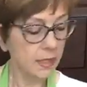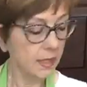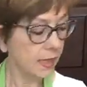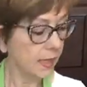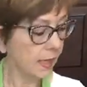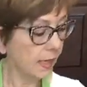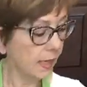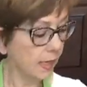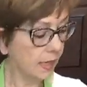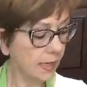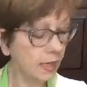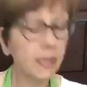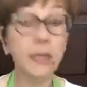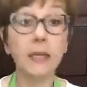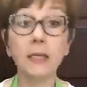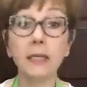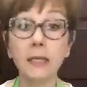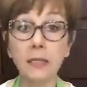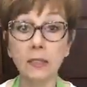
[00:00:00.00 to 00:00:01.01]
And I
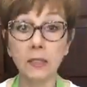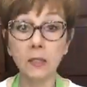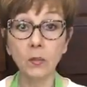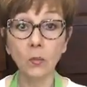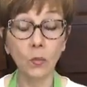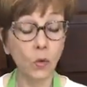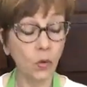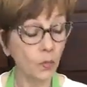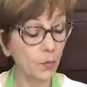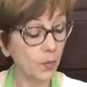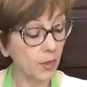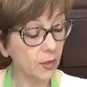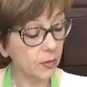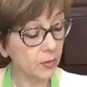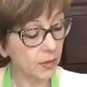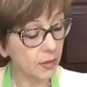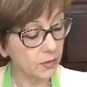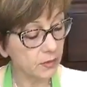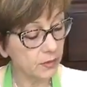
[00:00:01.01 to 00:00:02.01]
need a little more butter
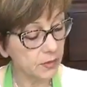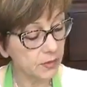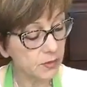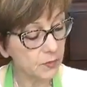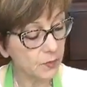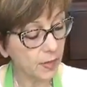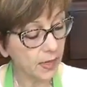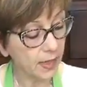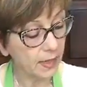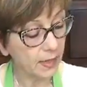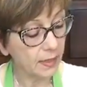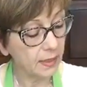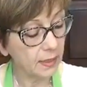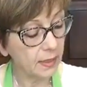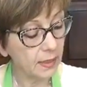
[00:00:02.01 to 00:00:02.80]
in this pan.